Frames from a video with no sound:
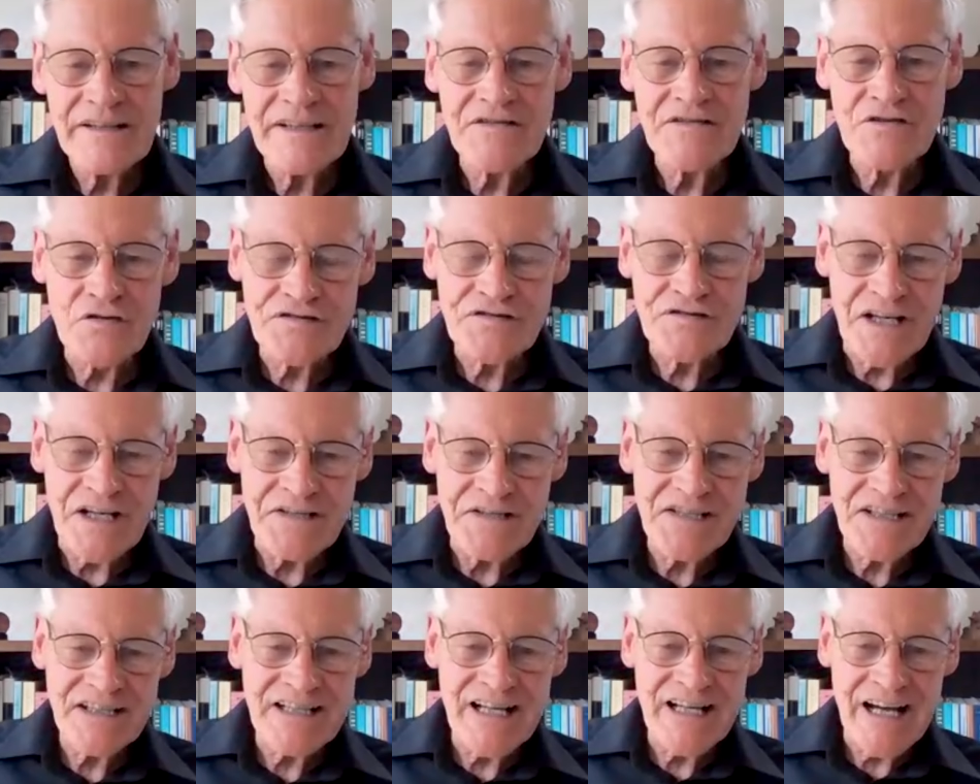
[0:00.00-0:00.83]
There's also
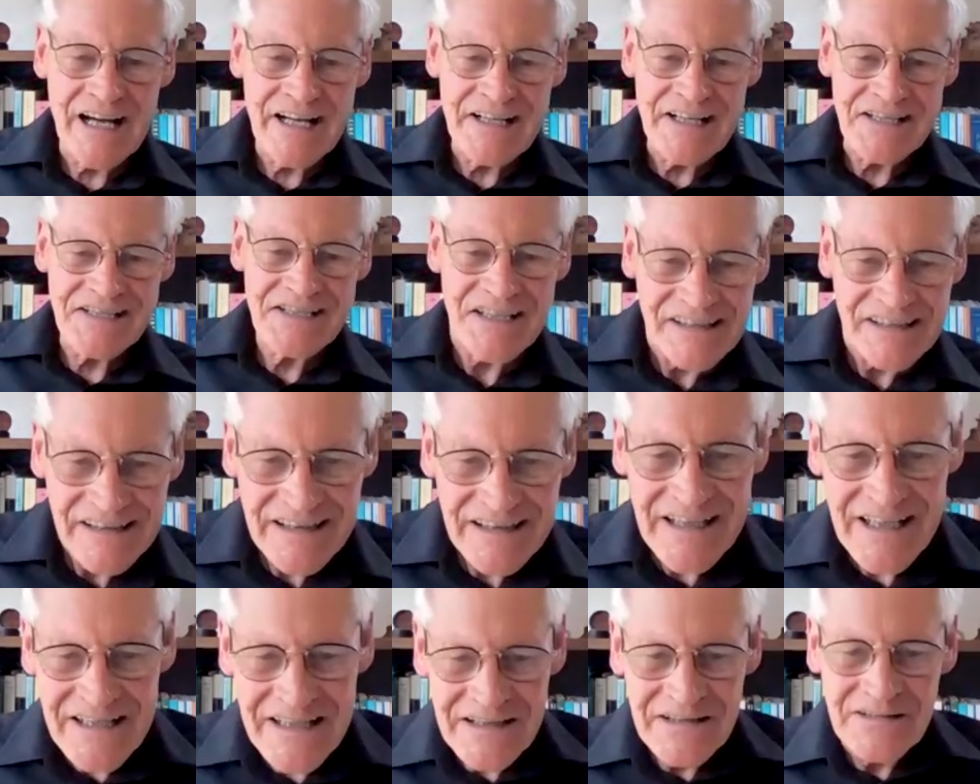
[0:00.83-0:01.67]
cicadas
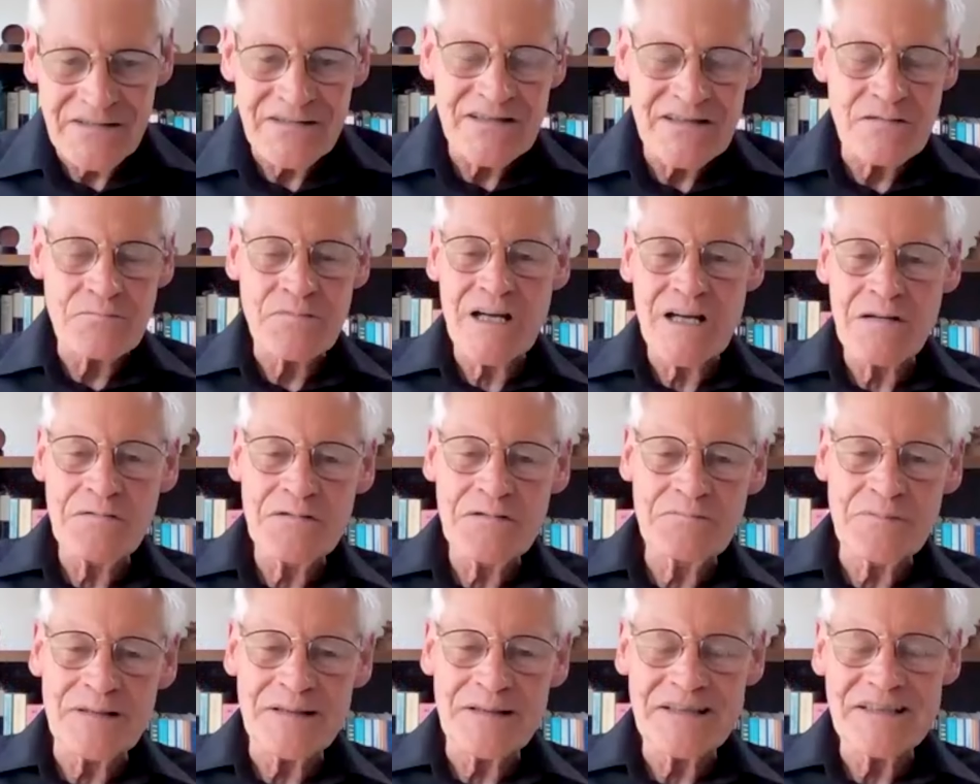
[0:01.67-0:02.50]
singing out here at the
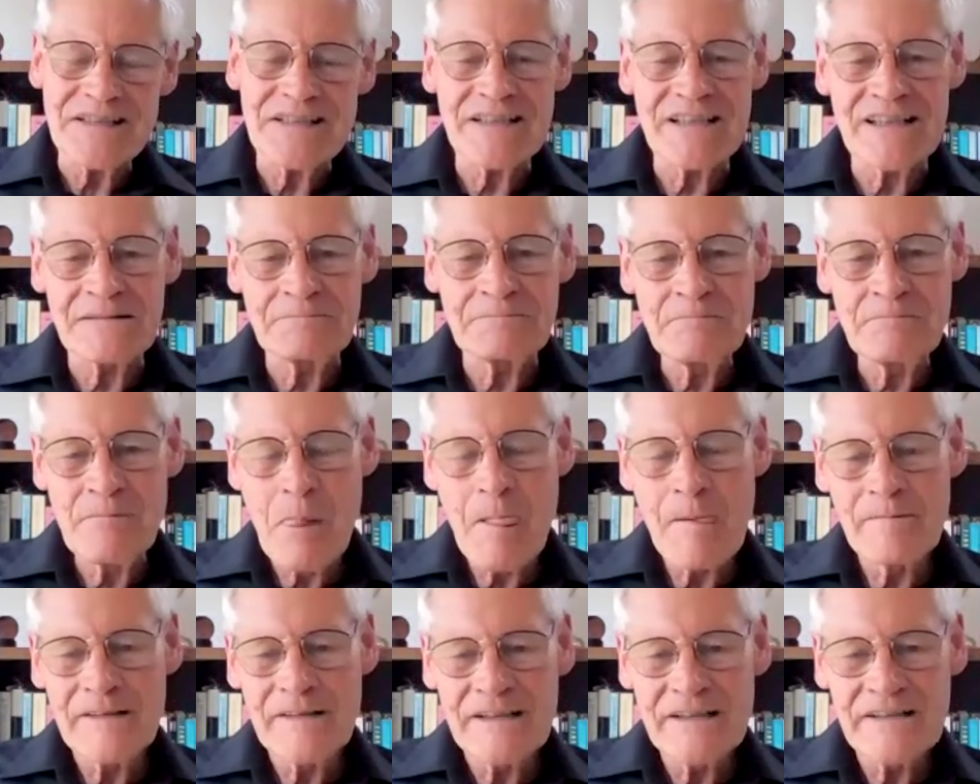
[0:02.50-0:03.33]
moment, but
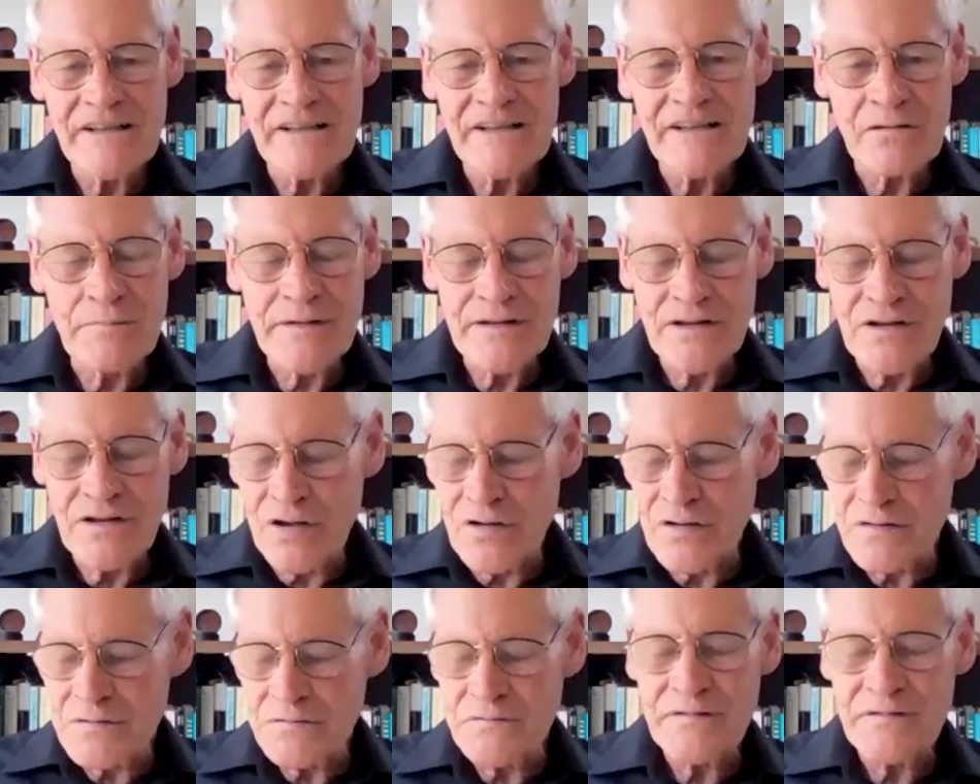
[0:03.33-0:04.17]
they'll be
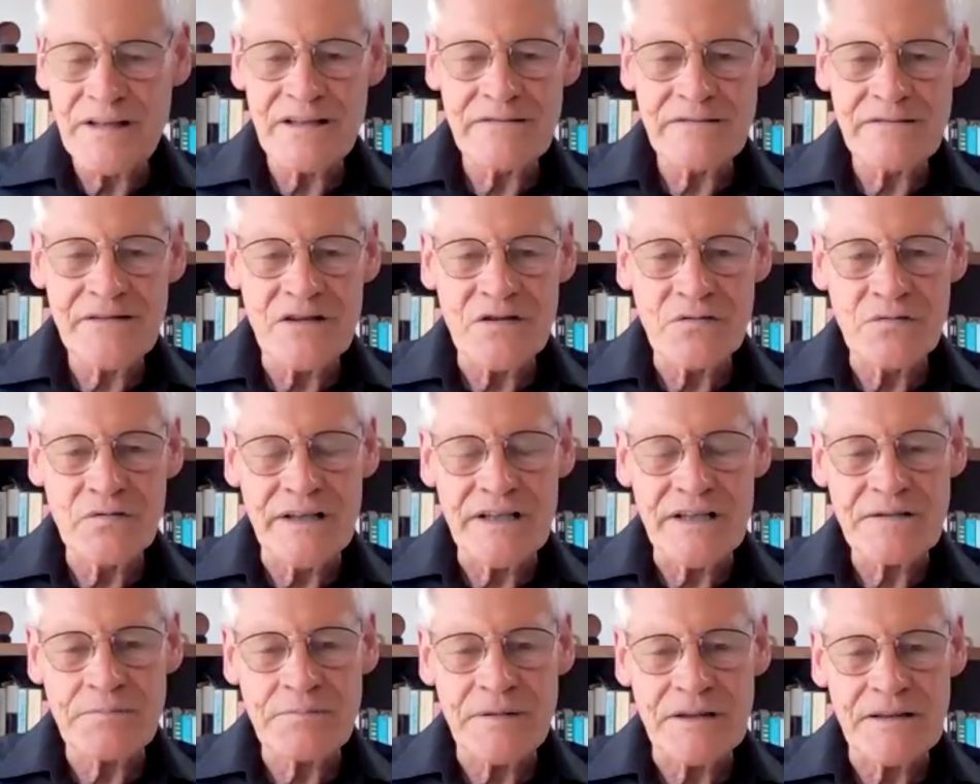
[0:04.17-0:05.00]
gone within a few
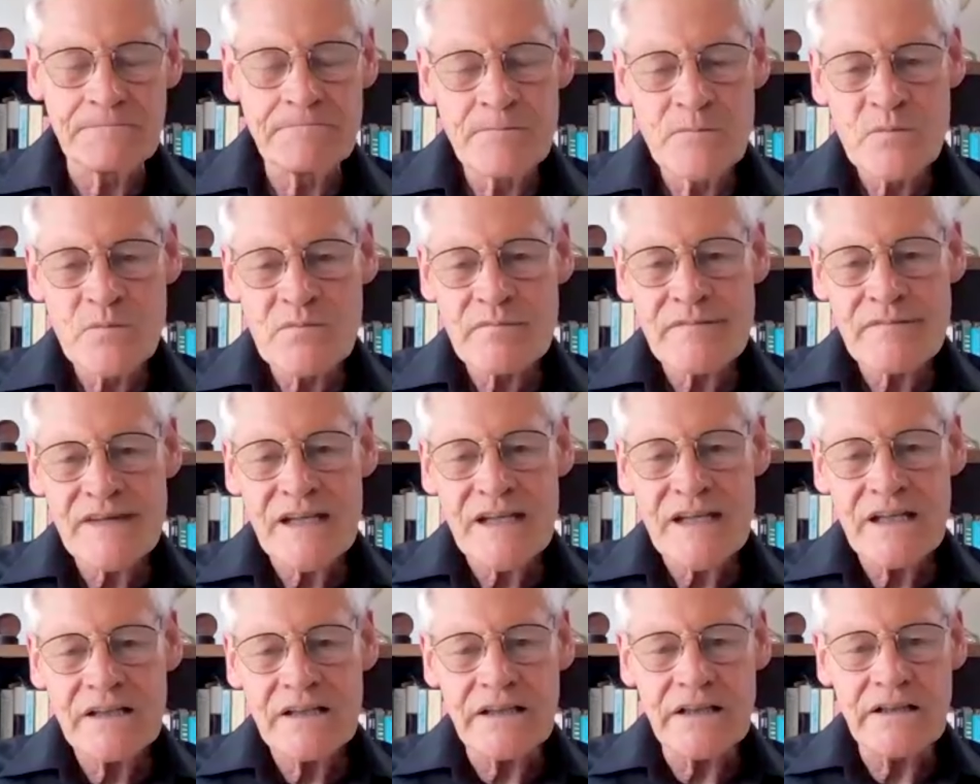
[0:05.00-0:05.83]
weeks. But,
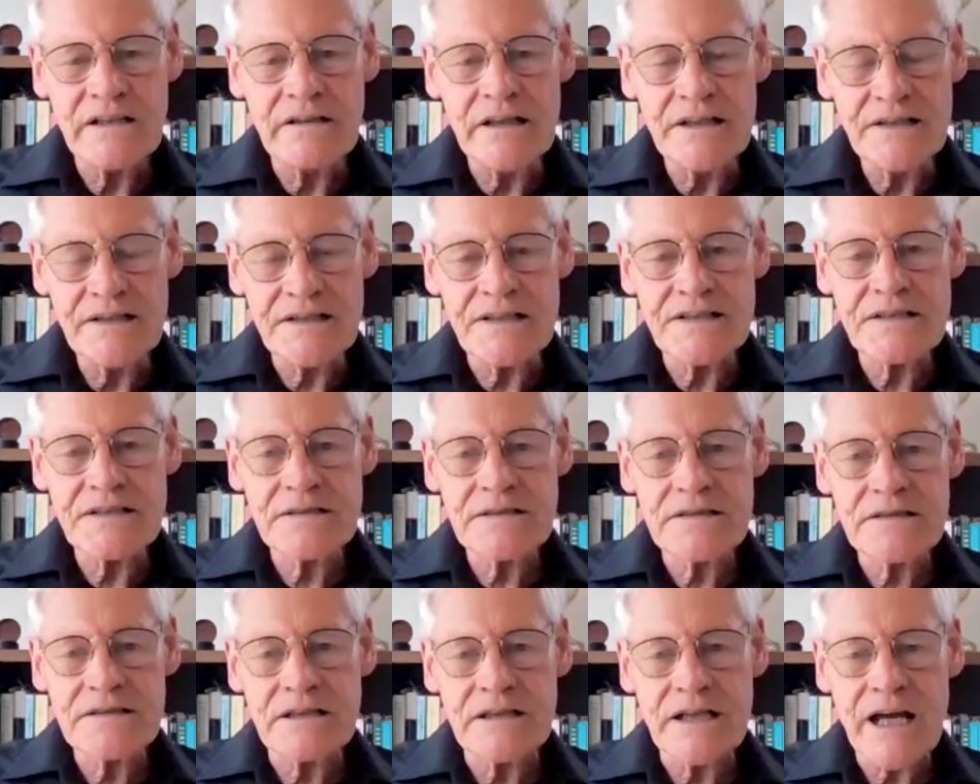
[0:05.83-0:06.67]
it's
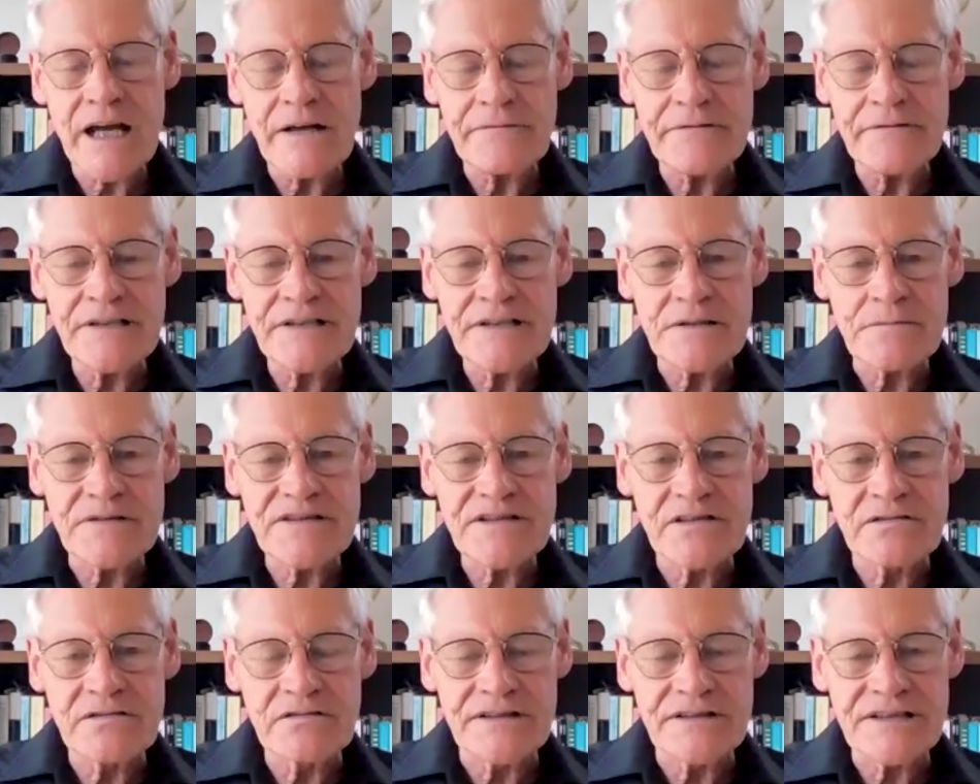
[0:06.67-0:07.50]
just having some
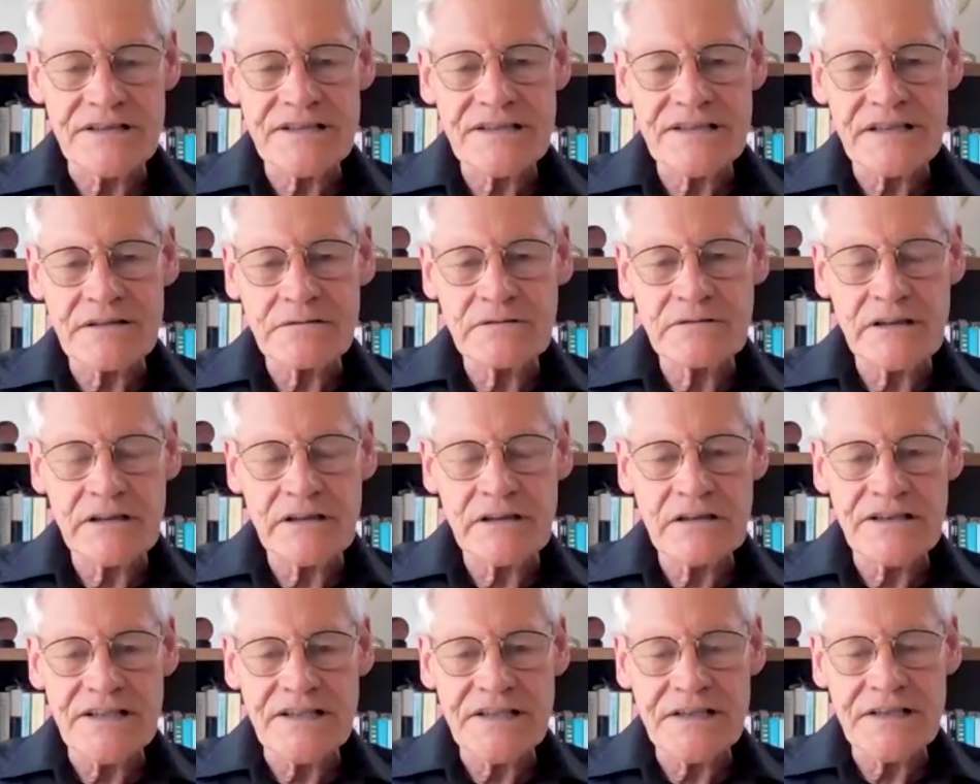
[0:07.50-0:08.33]
stillness,
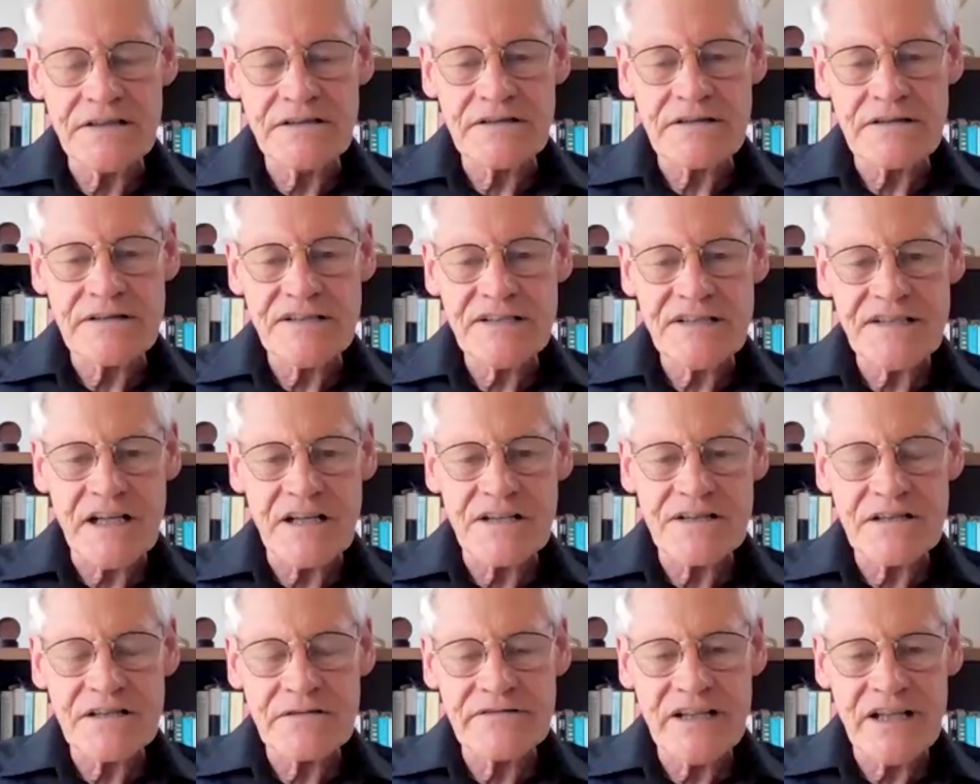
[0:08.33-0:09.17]
listening to the
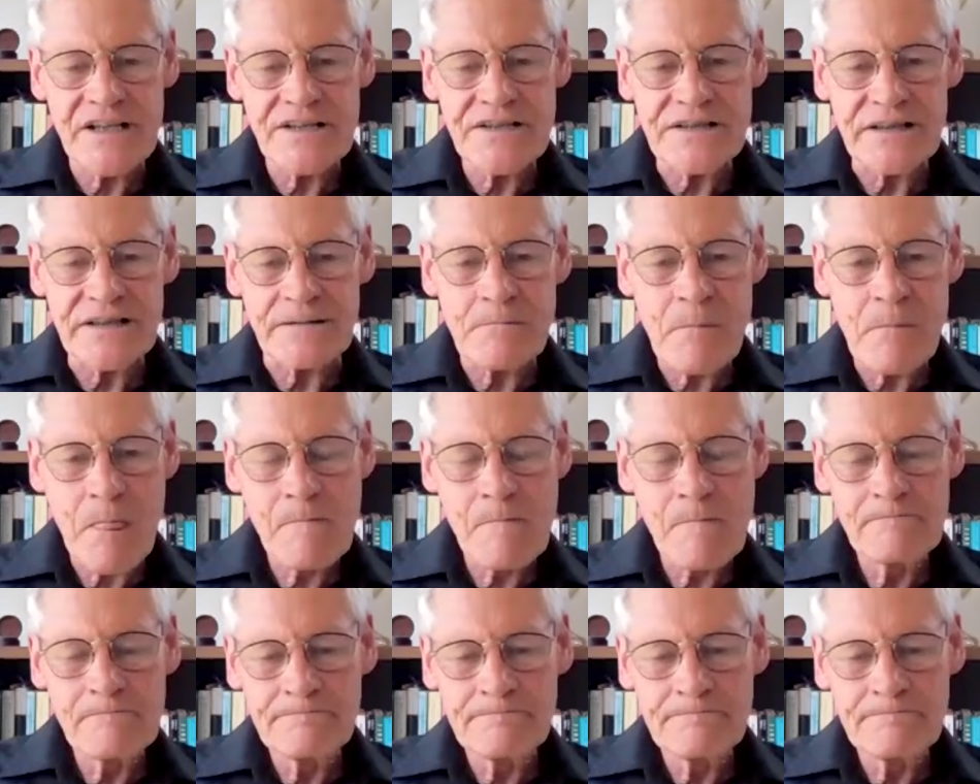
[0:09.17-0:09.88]
sounds of nature.